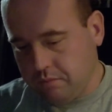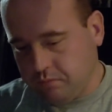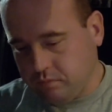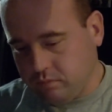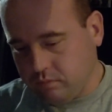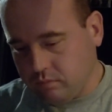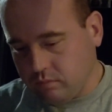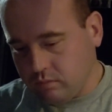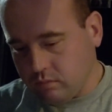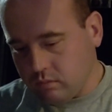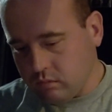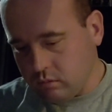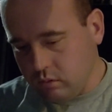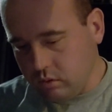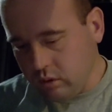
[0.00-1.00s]

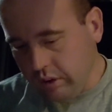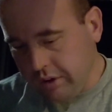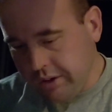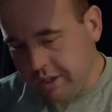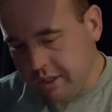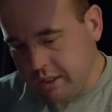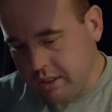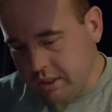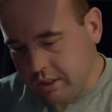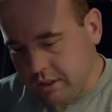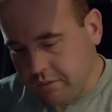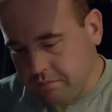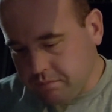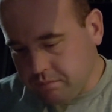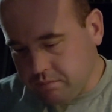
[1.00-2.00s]

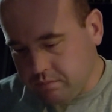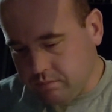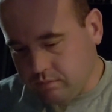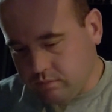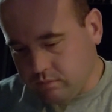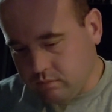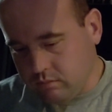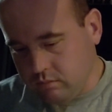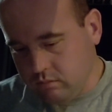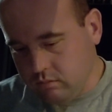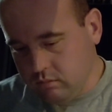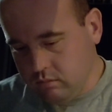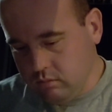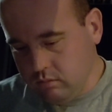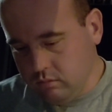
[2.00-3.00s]

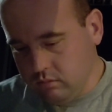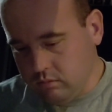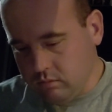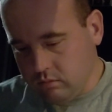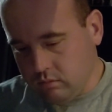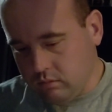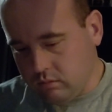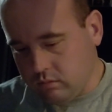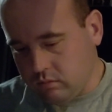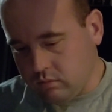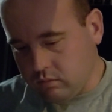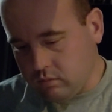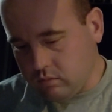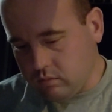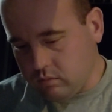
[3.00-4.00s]

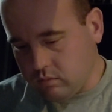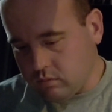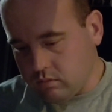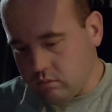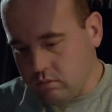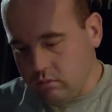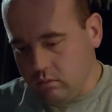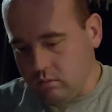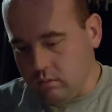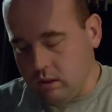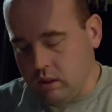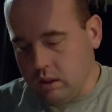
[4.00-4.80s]
No one is speaking in this clip.